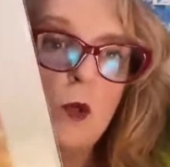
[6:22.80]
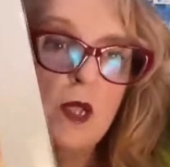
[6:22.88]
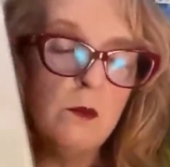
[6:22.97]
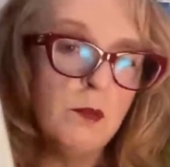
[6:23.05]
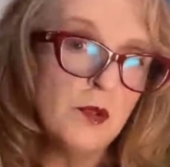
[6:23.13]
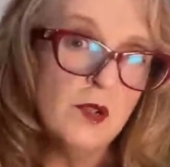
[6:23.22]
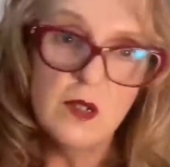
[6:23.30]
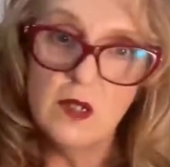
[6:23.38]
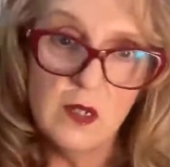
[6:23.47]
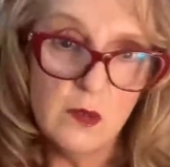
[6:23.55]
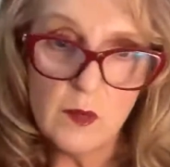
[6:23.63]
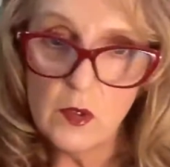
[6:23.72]
can put it
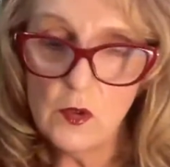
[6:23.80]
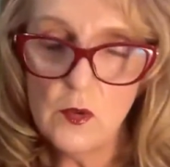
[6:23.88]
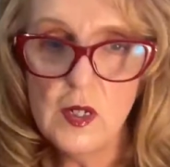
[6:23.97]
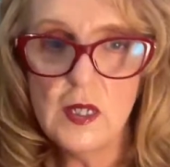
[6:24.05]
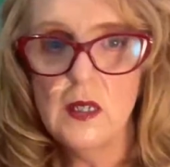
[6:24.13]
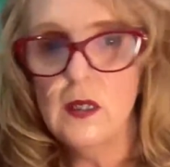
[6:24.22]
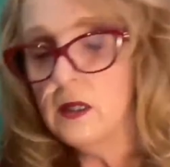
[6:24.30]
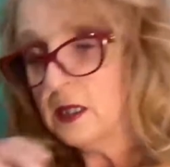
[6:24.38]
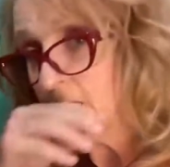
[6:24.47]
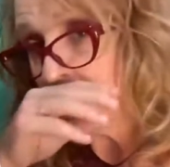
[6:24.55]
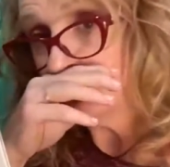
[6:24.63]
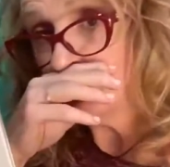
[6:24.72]
in, go to IKEA and
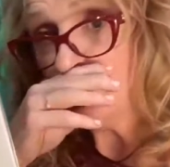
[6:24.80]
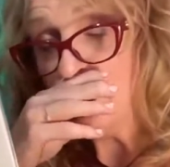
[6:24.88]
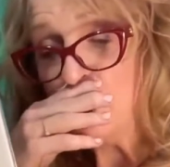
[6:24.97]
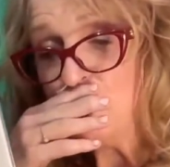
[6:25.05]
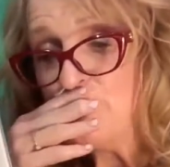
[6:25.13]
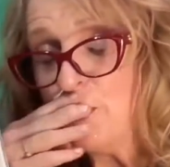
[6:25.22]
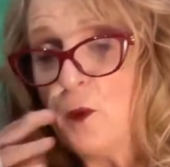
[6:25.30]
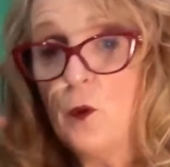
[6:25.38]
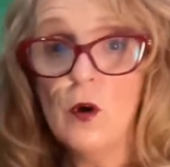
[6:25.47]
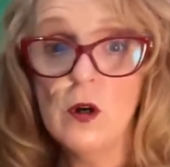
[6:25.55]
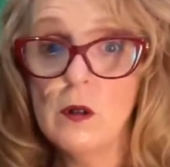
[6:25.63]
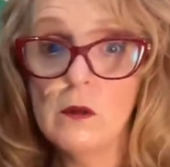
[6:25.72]
get a frame,
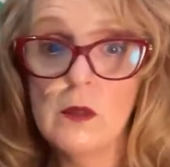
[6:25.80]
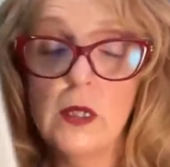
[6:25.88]
or